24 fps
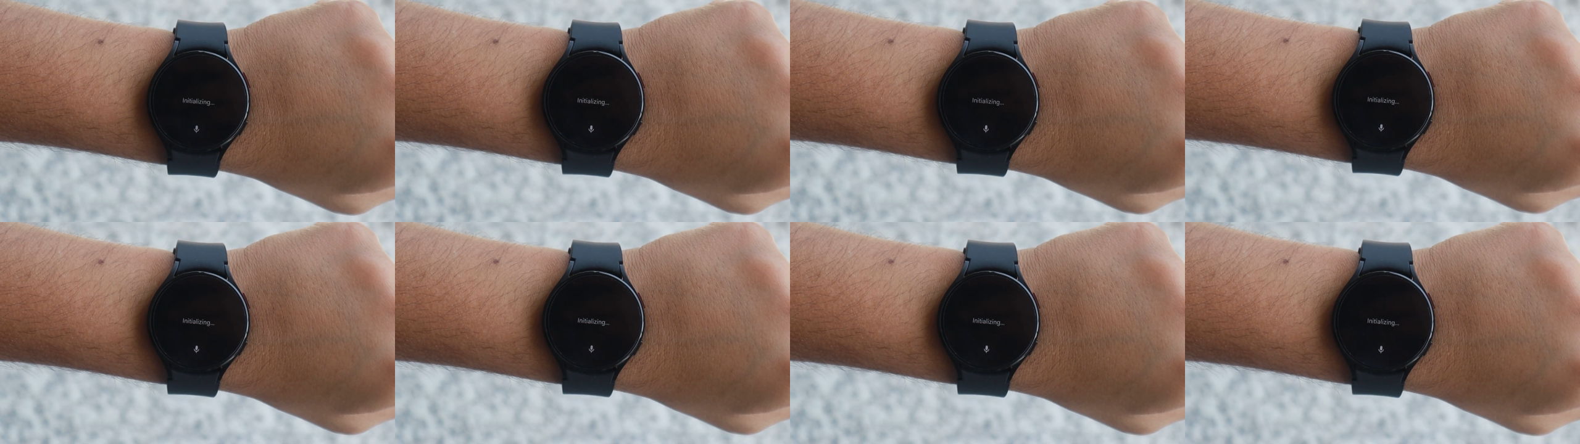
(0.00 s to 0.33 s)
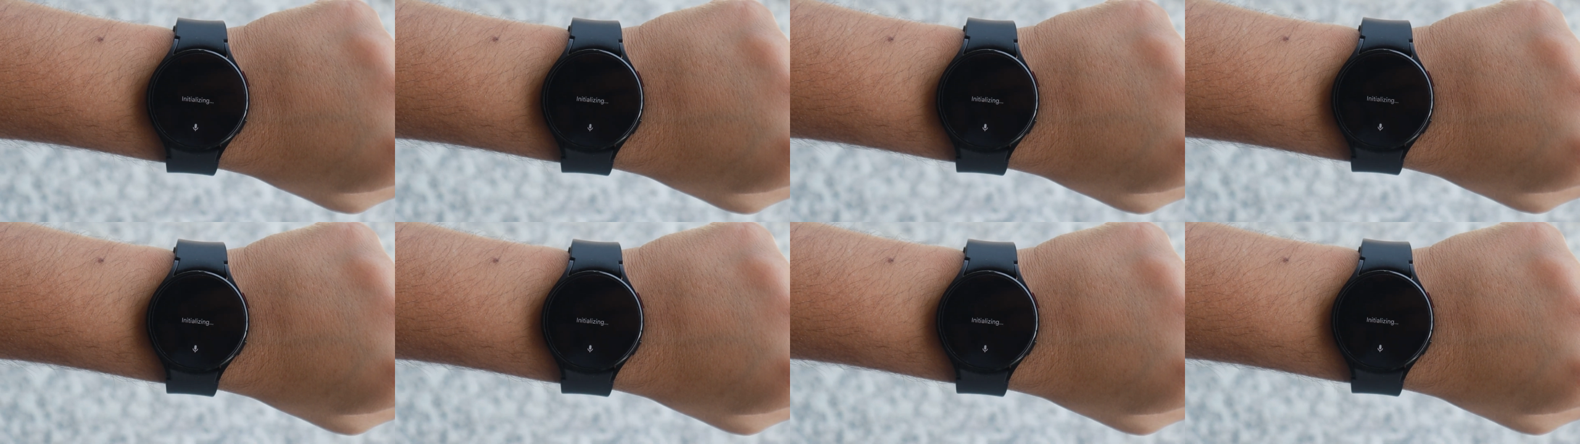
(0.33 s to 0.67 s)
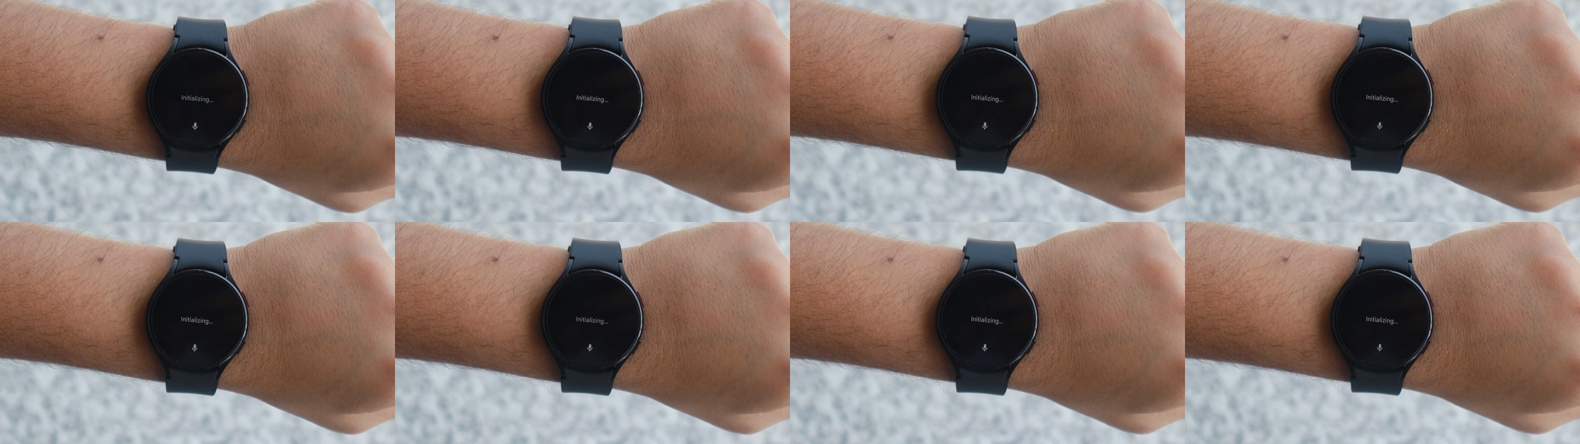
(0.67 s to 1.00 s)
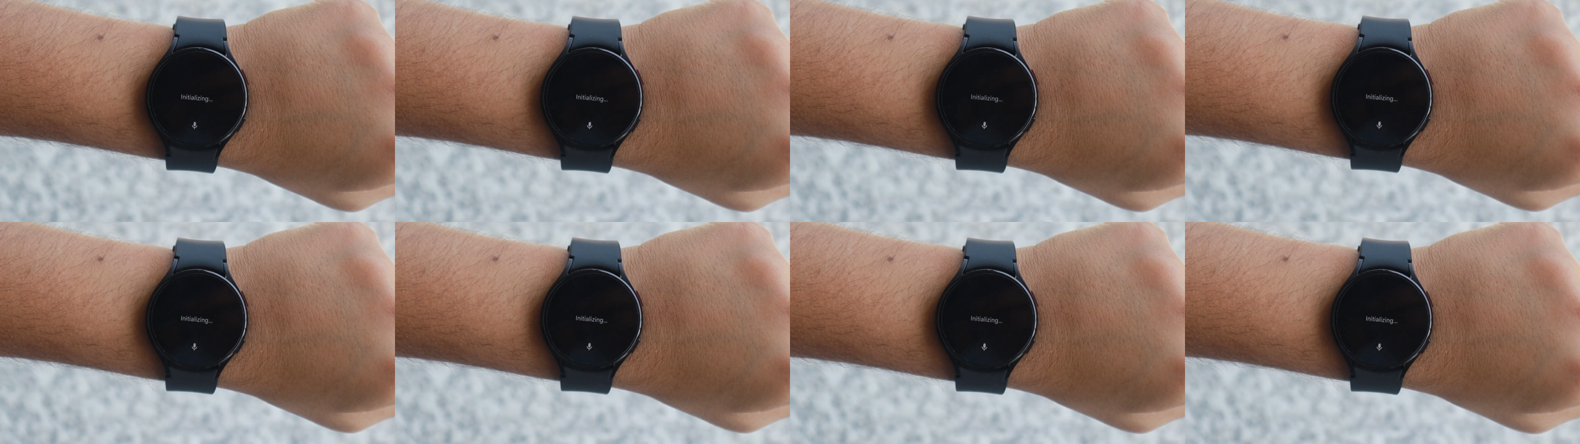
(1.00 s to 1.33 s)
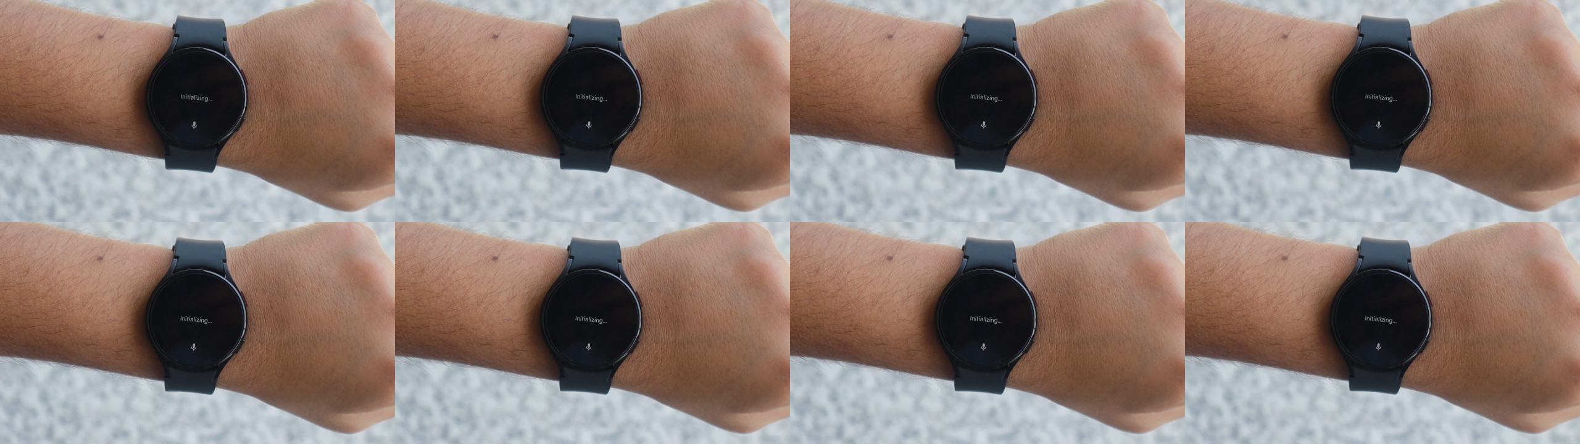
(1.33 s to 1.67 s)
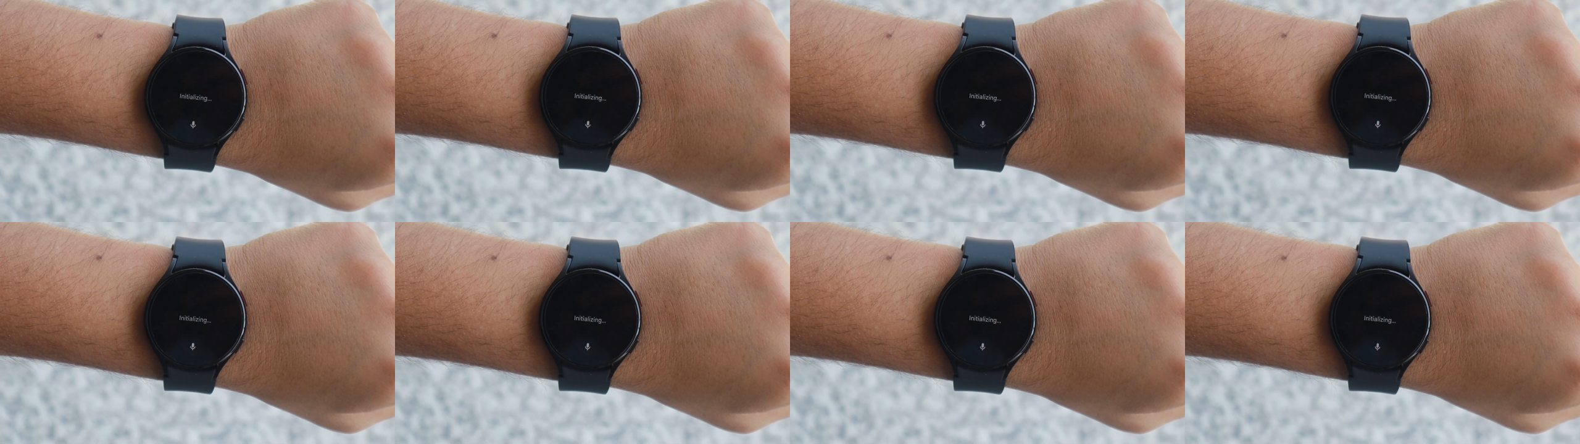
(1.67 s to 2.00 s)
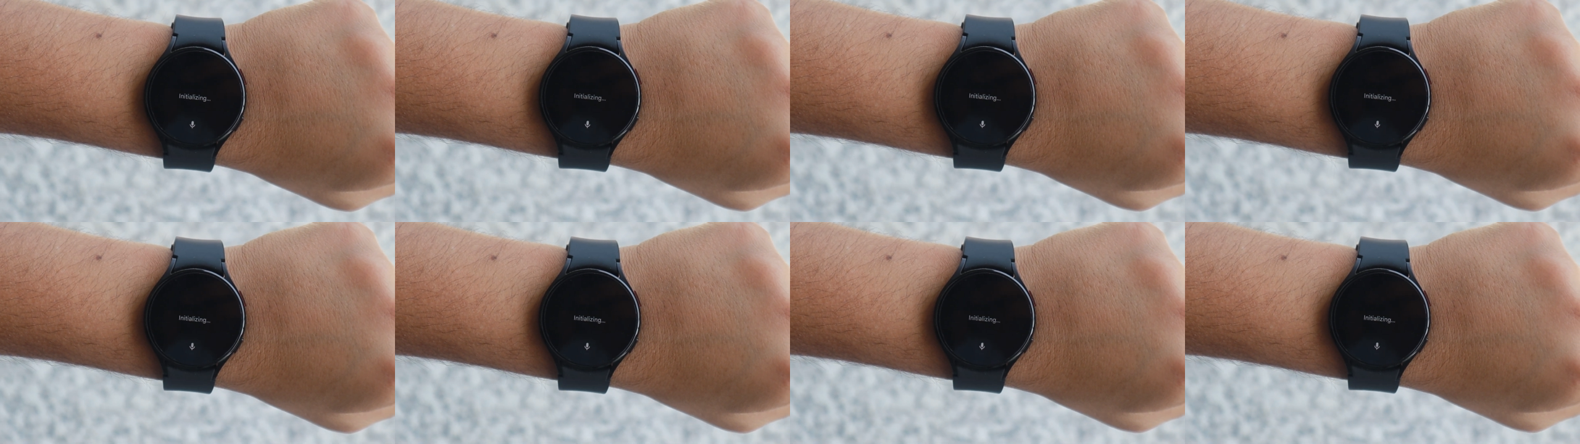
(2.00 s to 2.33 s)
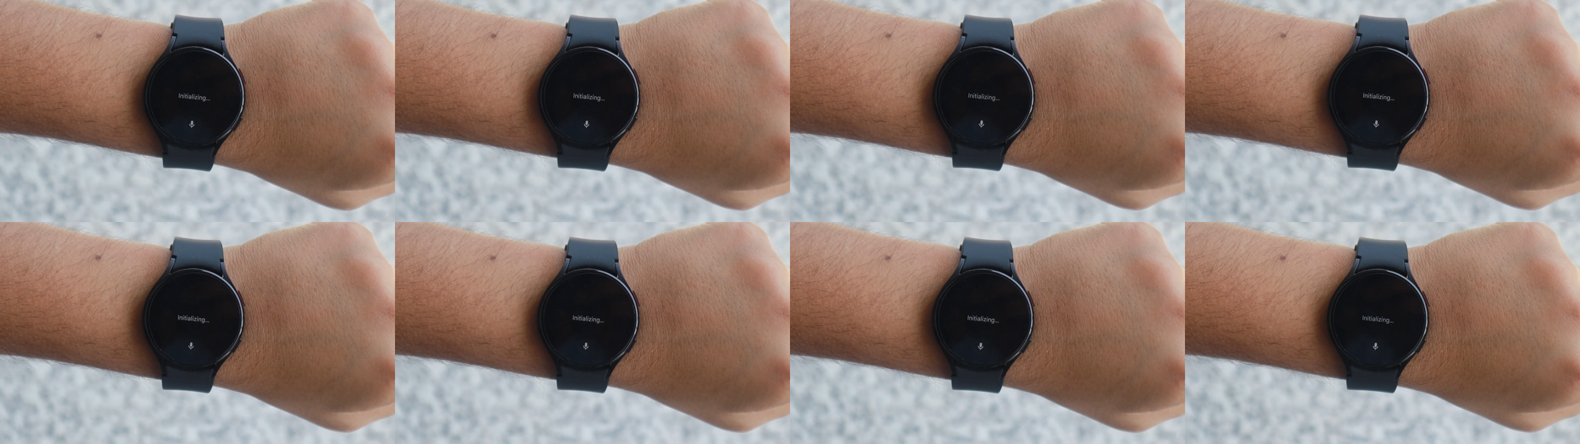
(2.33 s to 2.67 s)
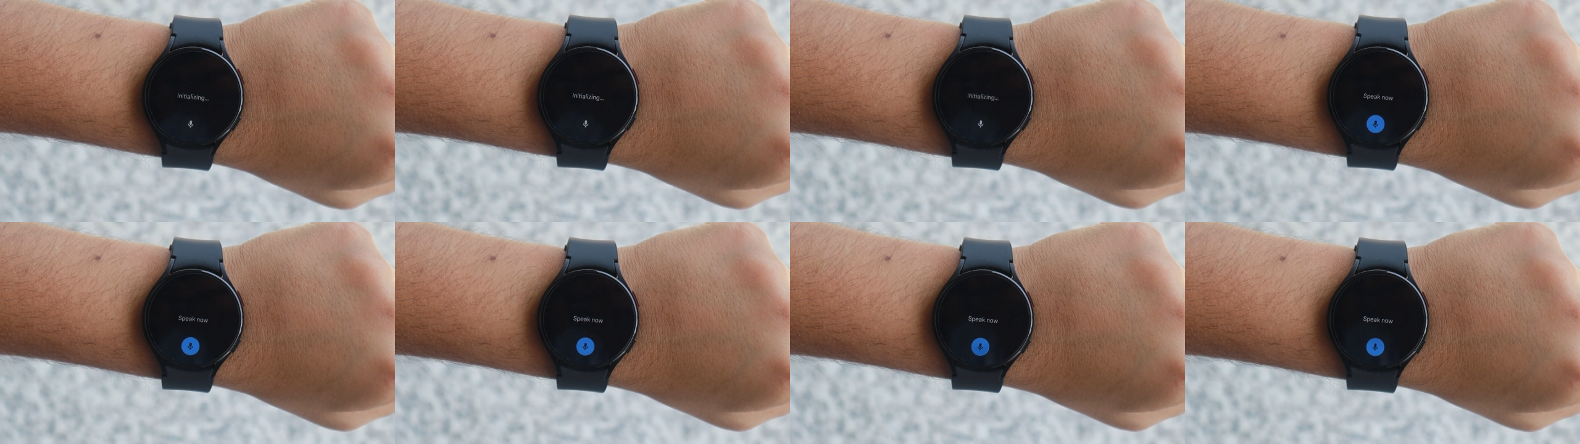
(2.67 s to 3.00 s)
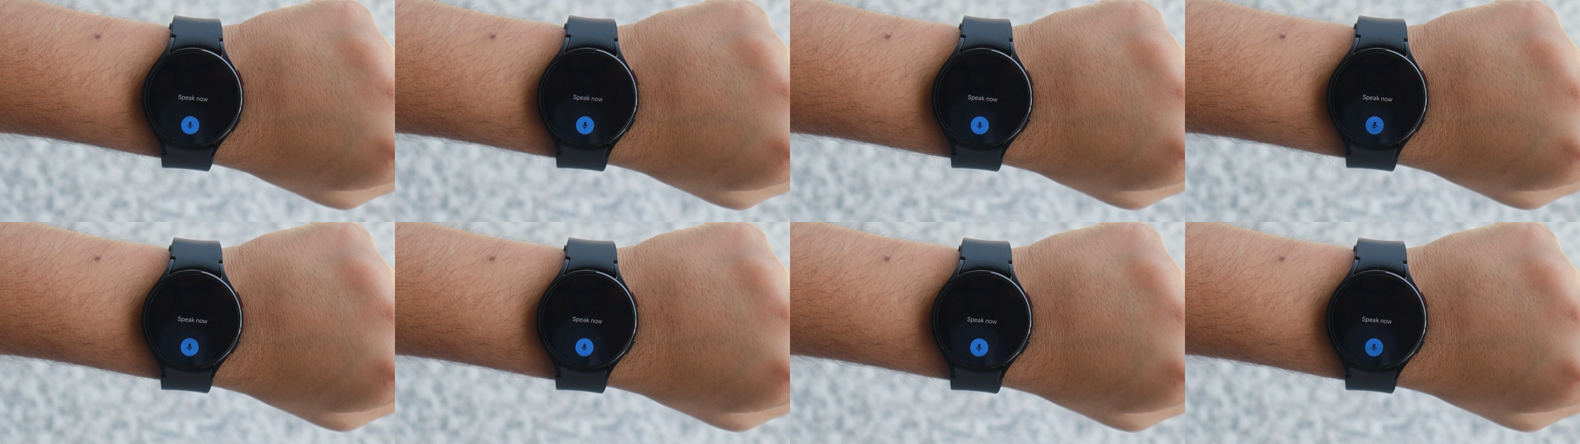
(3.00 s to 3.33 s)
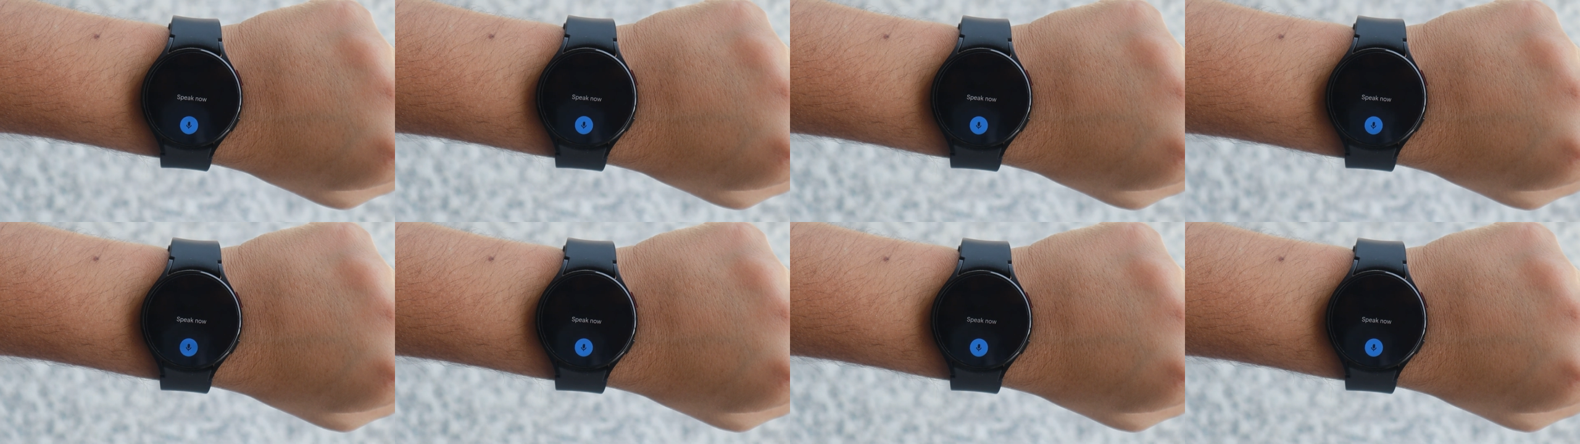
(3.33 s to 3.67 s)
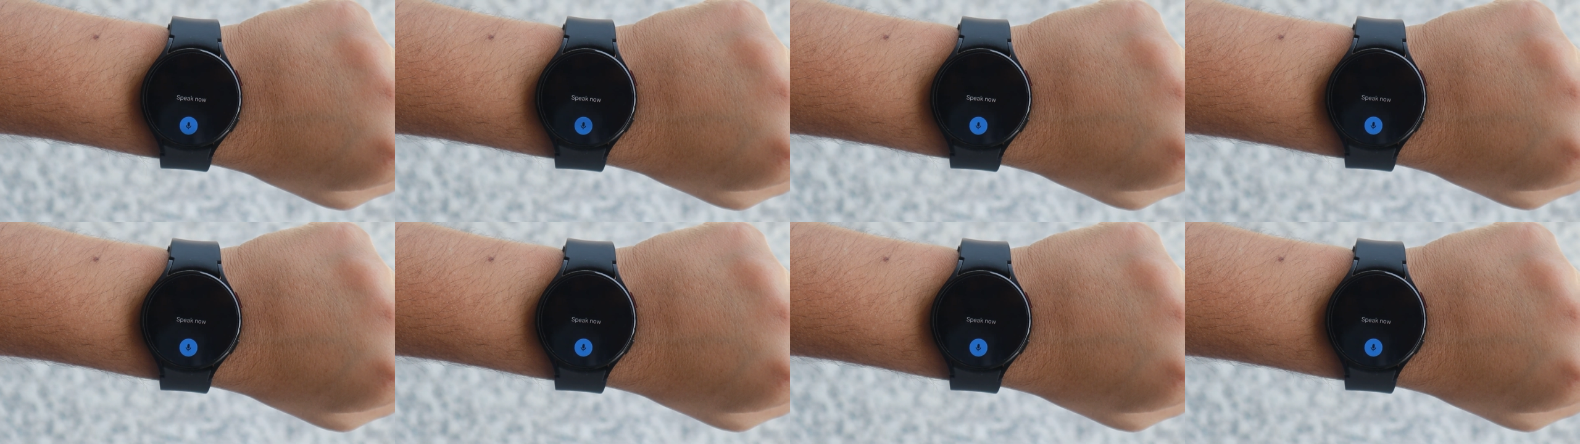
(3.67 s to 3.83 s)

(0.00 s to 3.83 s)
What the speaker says: Nobody's mouth can be seen.